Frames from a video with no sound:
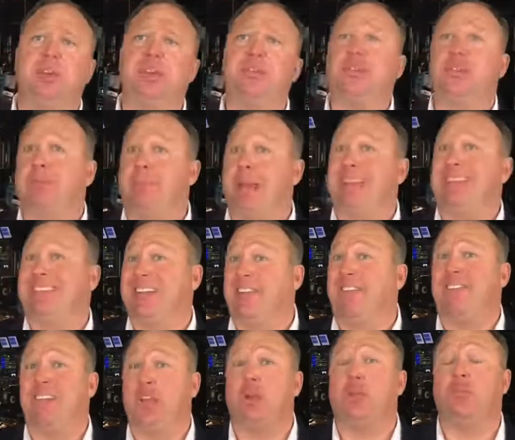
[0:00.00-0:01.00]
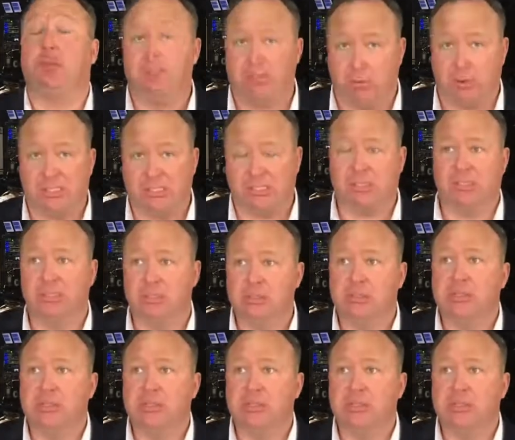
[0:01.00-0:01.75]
that is their basic field reports.